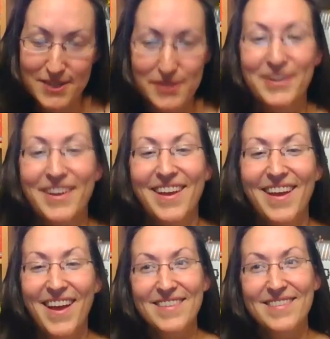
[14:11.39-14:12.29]
to.
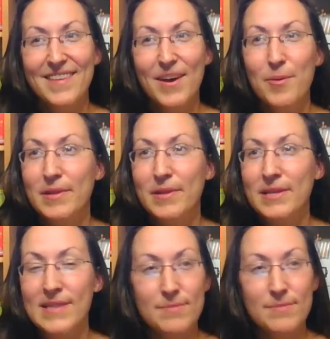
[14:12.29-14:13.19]
So
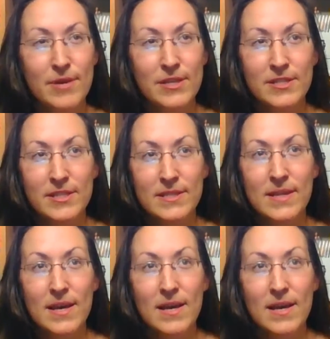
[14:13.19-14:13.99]
please ask me questions.